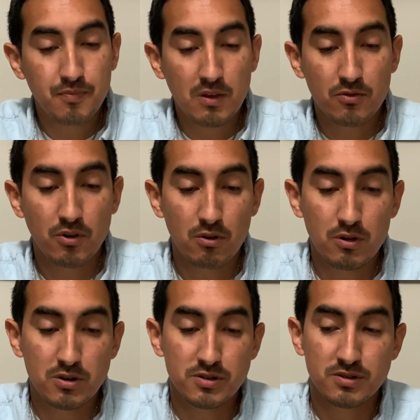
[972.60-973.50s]
So
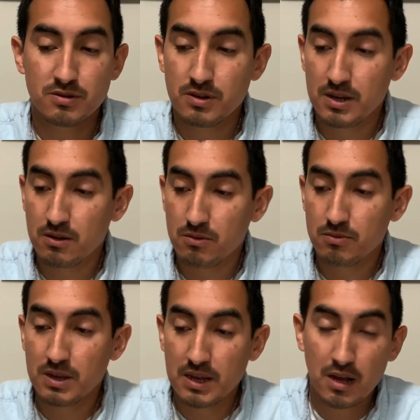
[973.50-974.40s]
there's, the
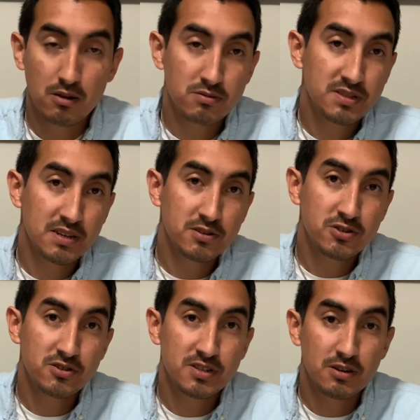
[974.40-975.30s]
yellow
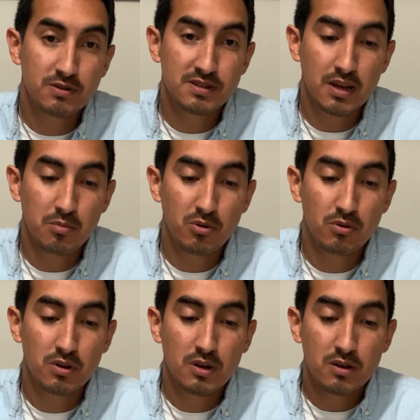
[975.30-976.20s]
signature series
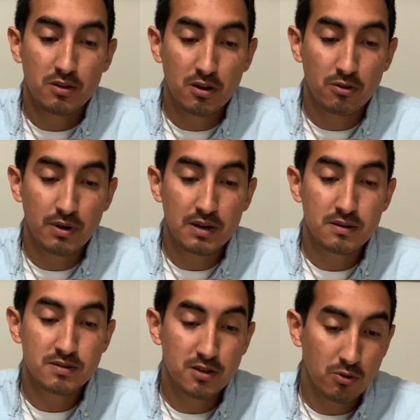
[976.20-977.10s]
label, the green
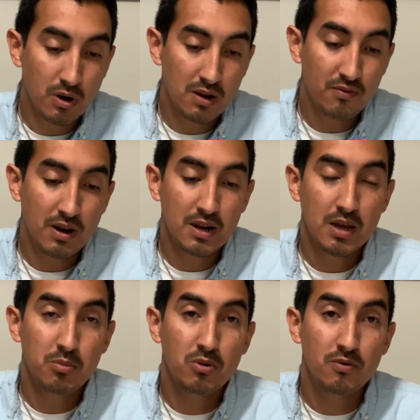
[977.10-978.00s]
is the qualify
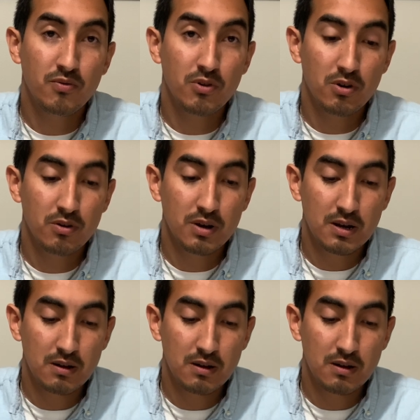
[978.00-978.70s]
label for,